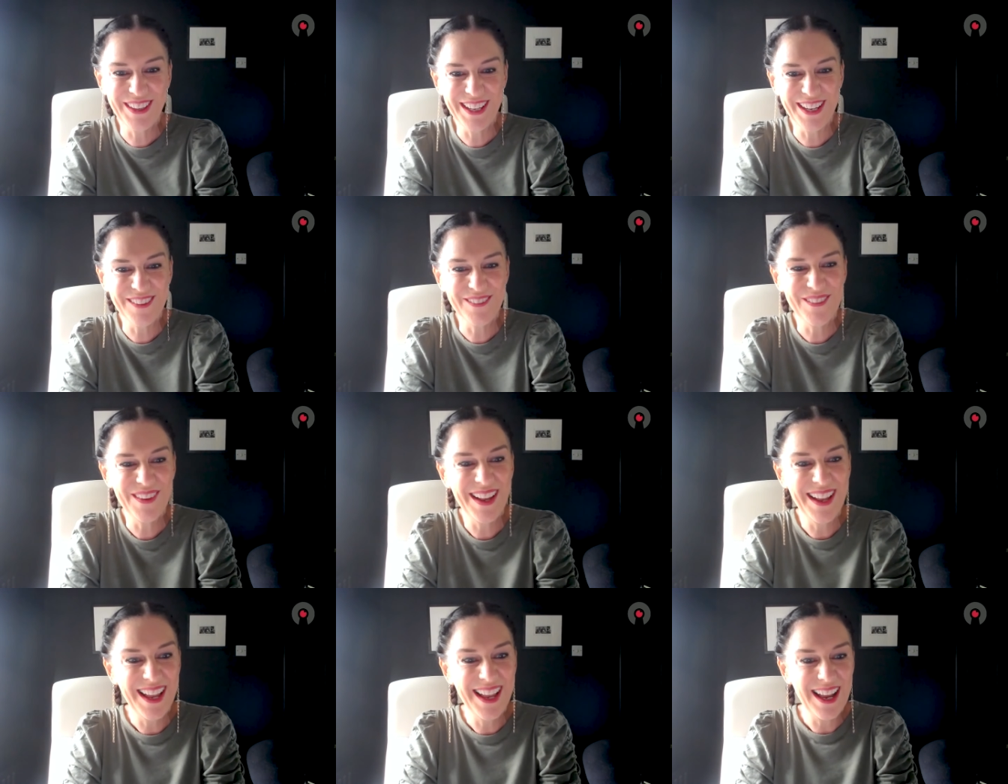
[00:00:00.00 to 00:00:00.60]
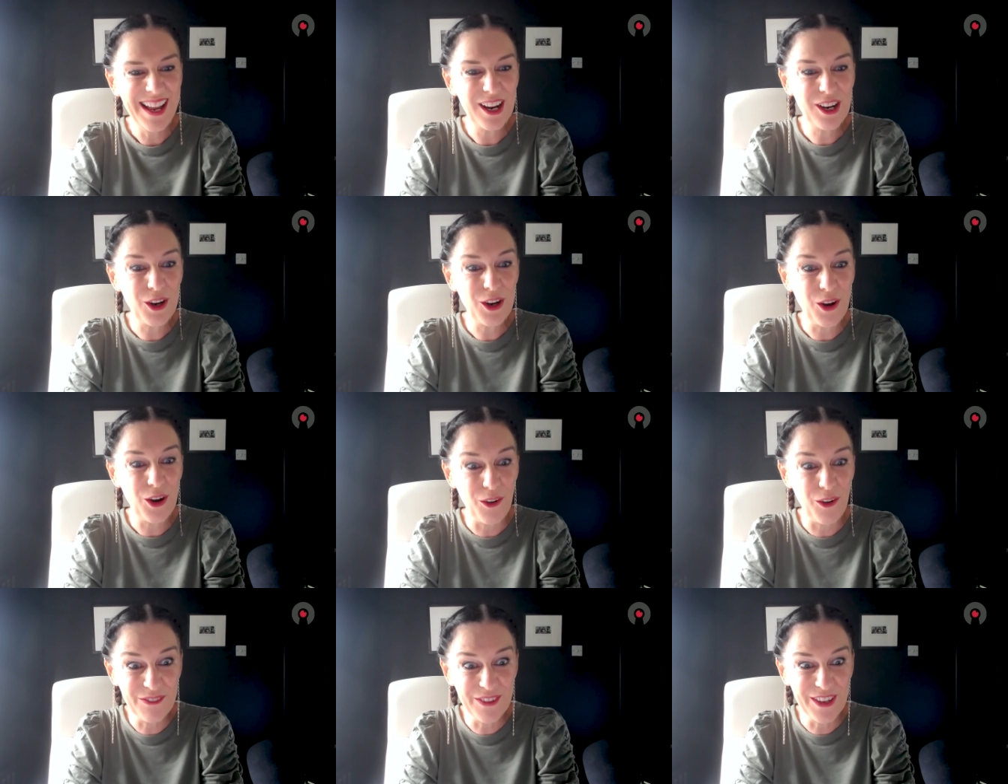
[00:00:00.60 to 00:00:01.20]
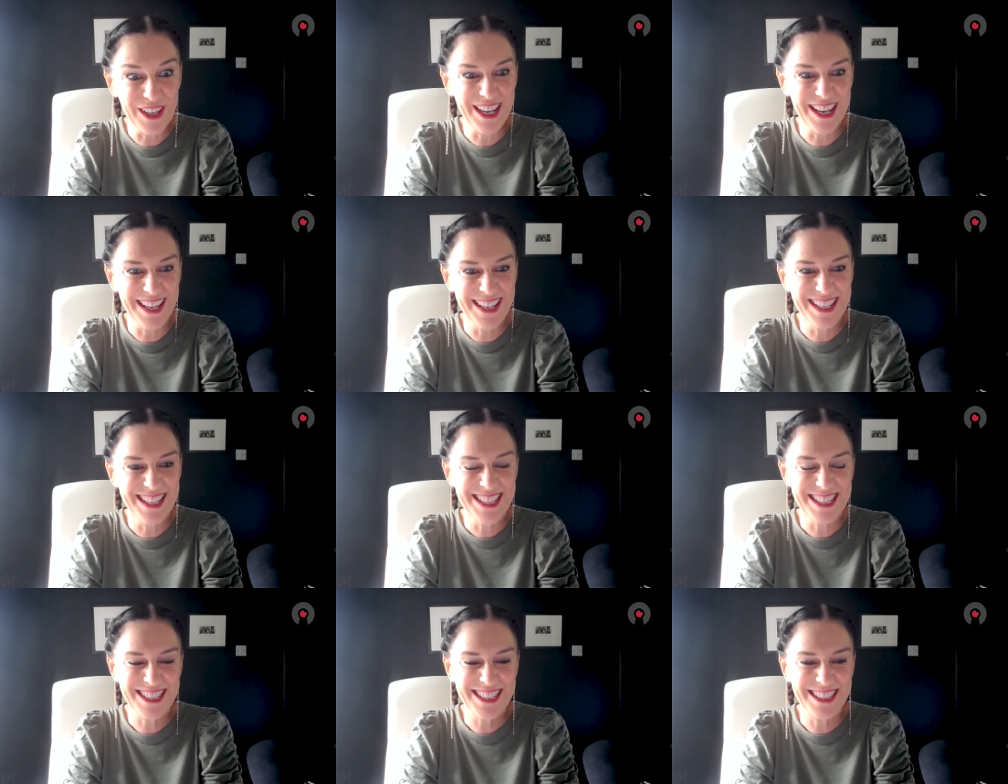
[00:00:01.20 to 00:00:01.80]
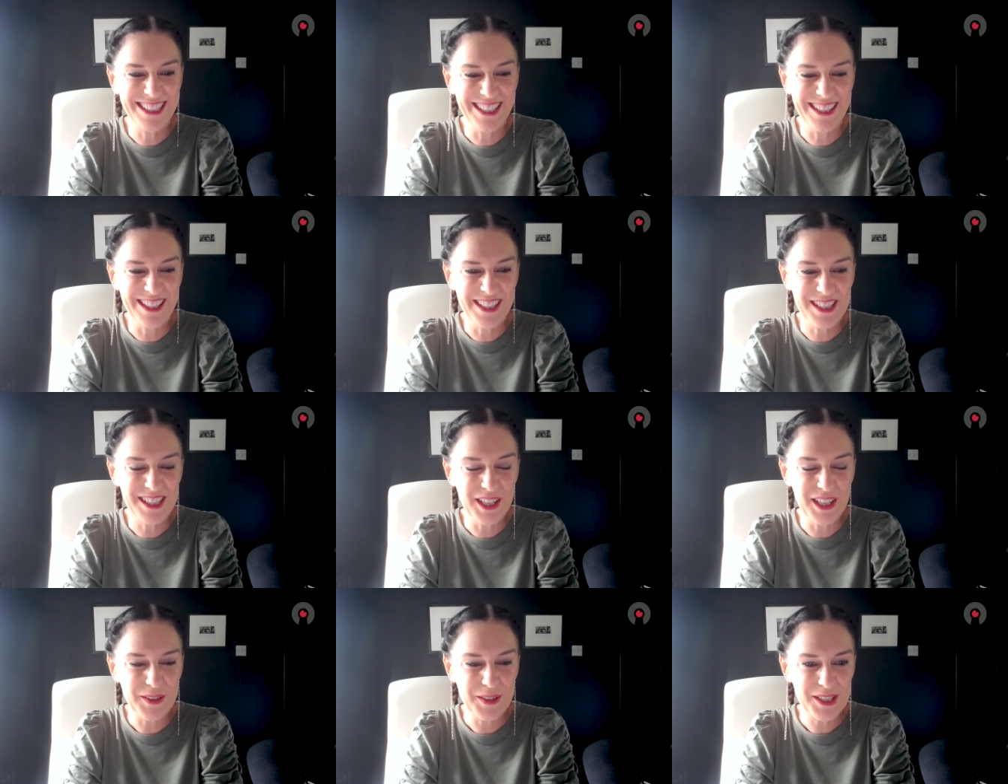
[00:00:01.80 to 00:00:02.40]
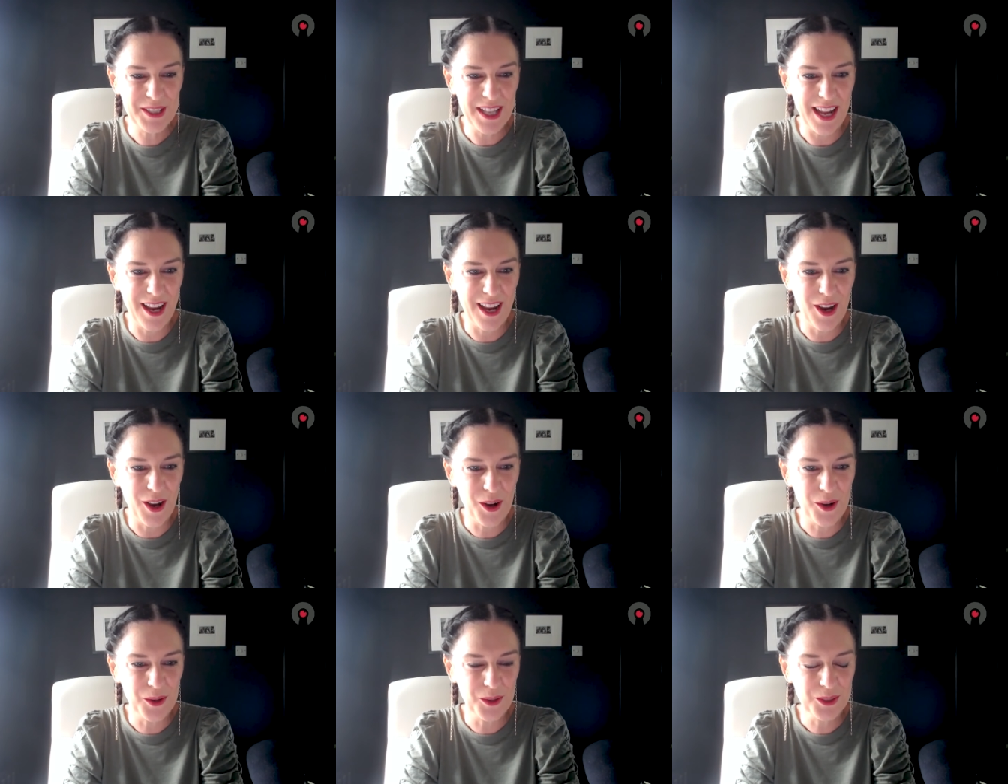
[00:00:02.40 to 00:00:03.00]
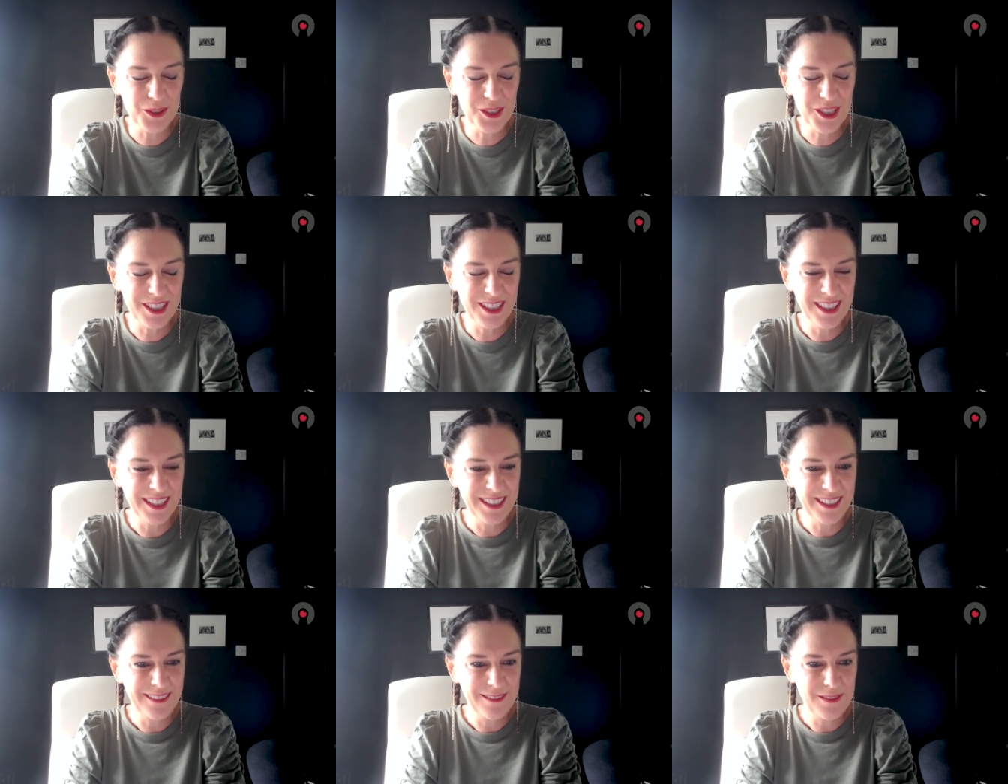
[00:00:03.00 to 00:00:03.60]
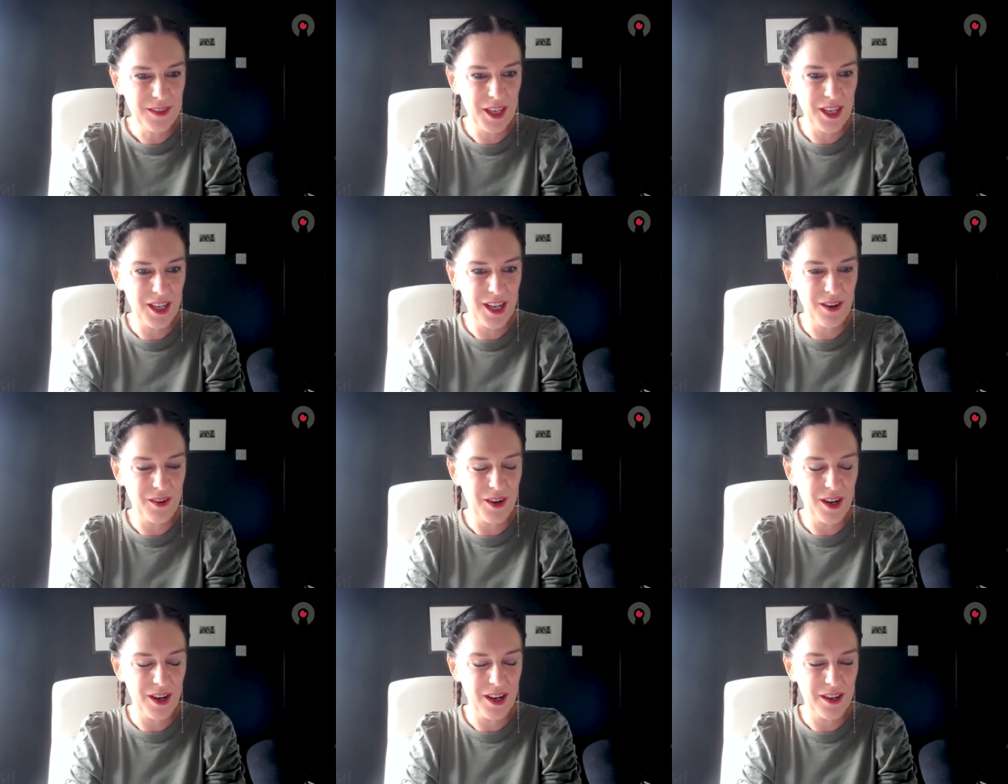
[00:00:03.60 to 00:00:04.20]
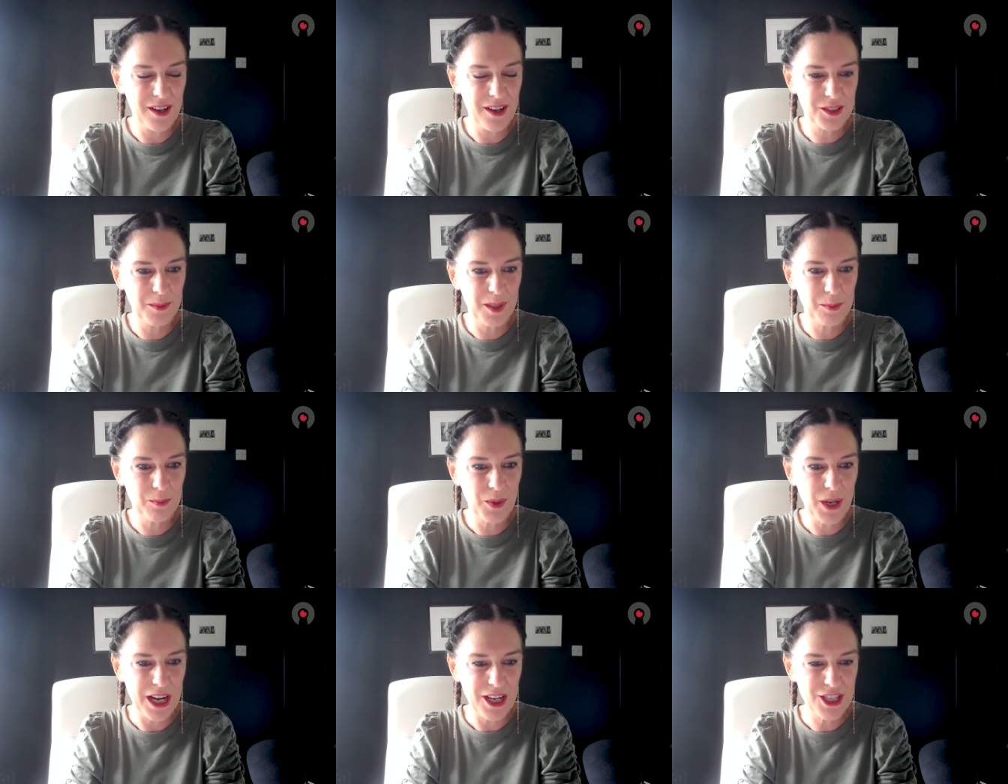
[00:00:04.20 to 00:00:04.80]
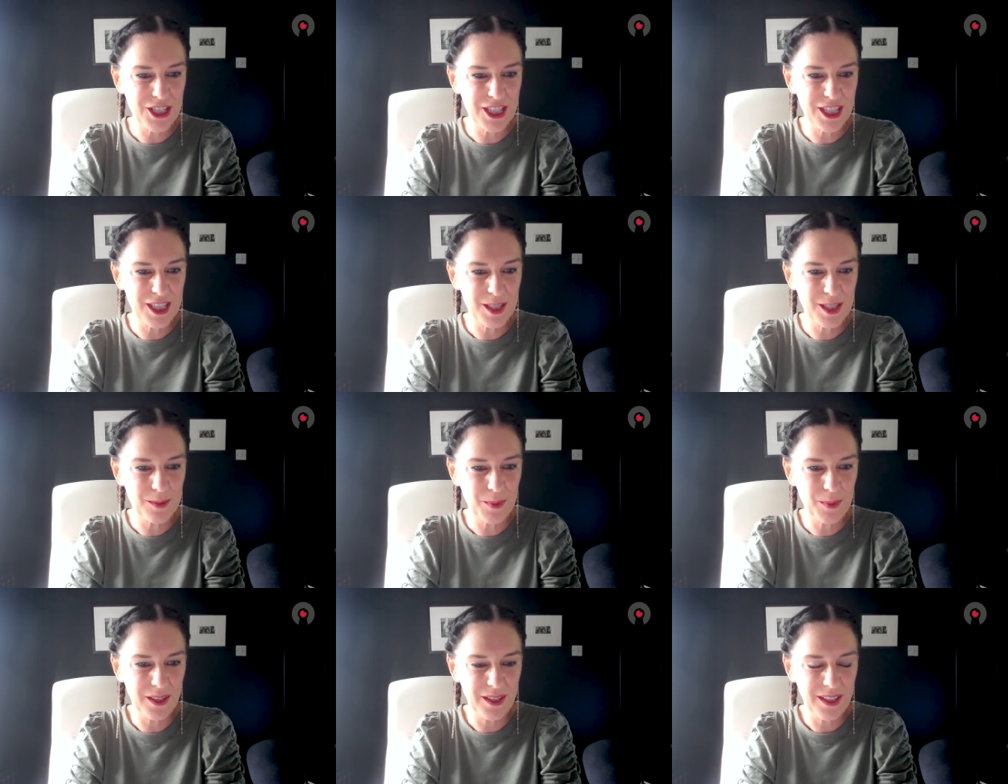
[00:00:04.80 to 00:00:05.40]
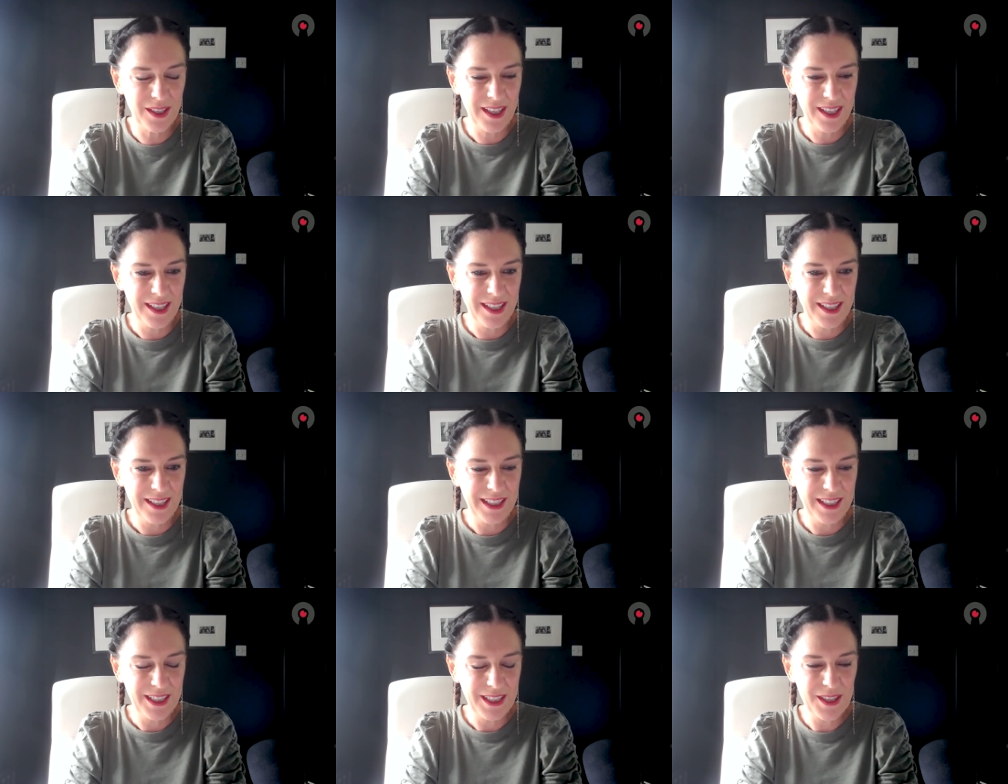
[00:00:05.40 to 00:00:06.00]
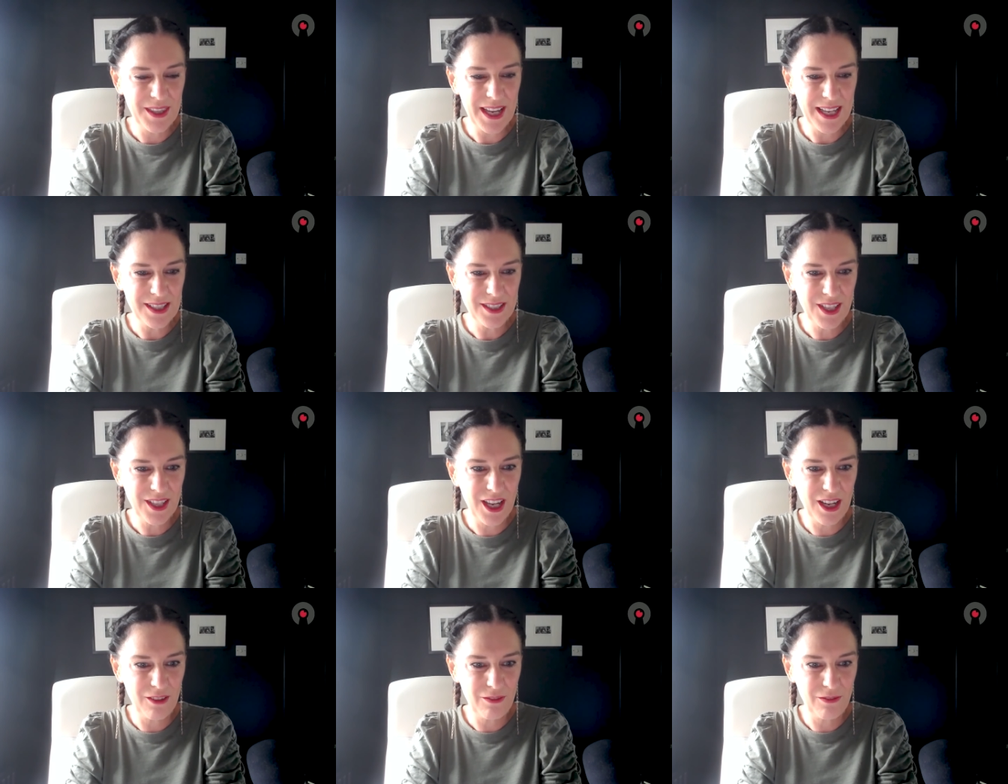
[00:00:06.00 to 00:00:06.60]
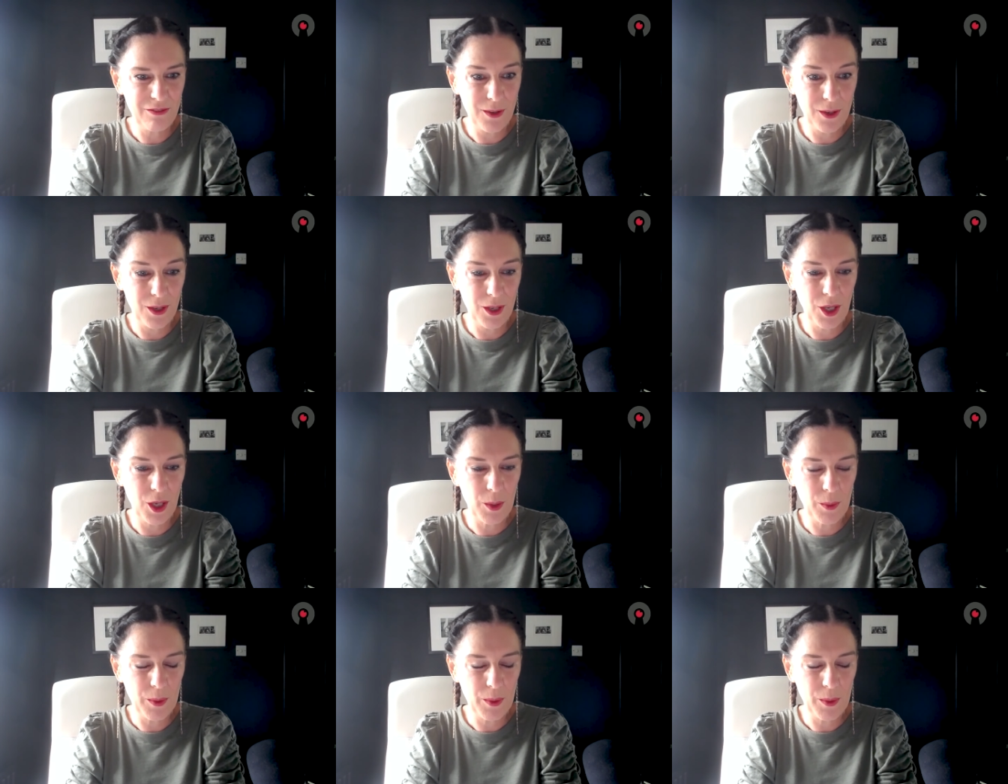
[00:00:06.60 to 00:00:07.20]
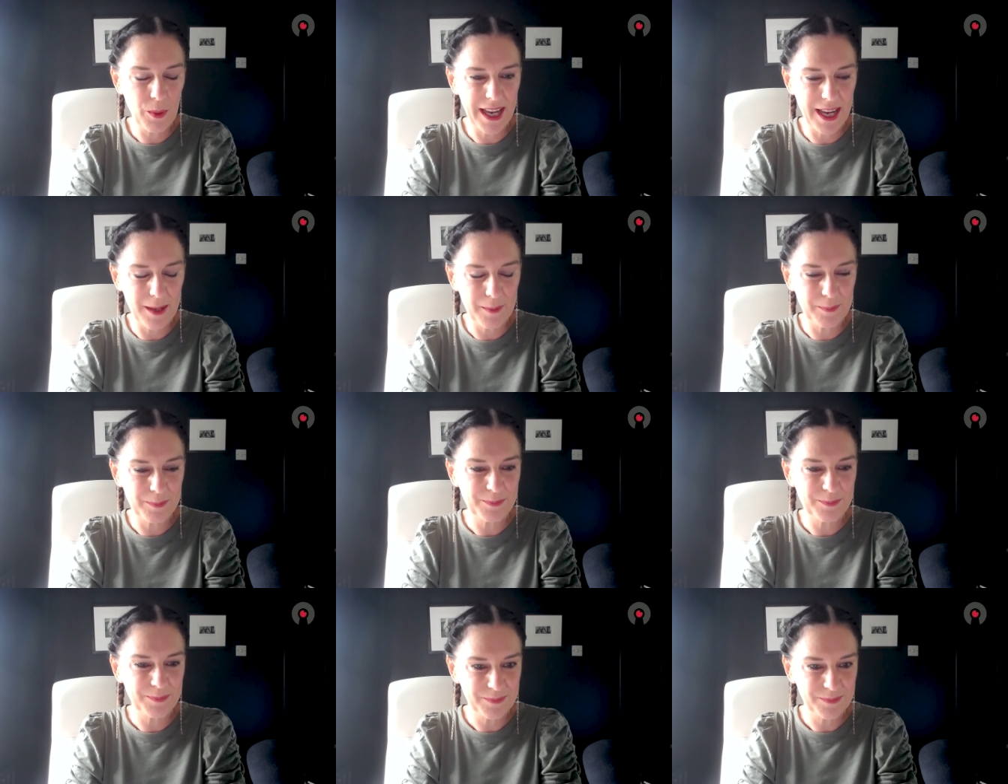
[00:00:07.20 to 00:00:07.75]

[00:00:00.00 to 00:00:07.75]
them a confidant you know the secrets that i hold you know are extremely precious but you know that's kind of who i am